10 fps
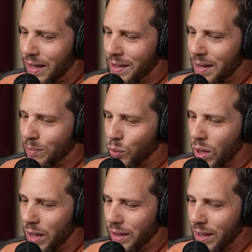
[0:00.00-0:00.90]
And then
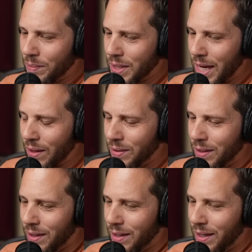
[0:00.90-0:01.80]
Braun comes
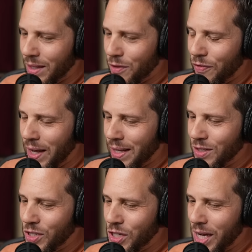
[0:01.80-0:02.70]
out, and the
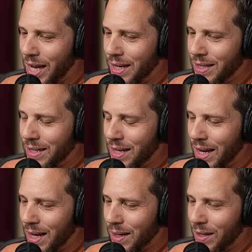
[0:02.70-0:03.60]
fans chanted,
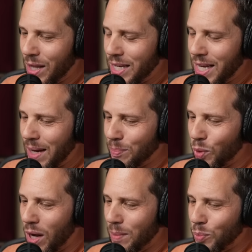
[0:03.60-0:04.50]
they sang
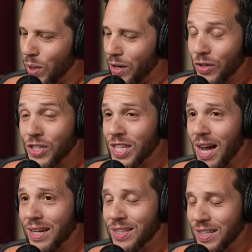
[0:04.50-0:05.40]
Bron Breakker
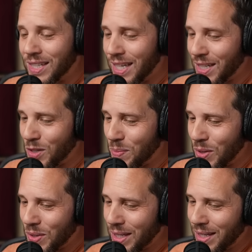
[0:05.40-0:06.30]
sucks to Cena's
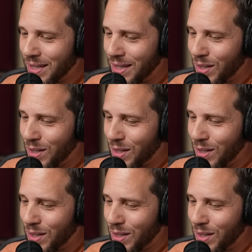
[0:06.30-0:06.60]
music,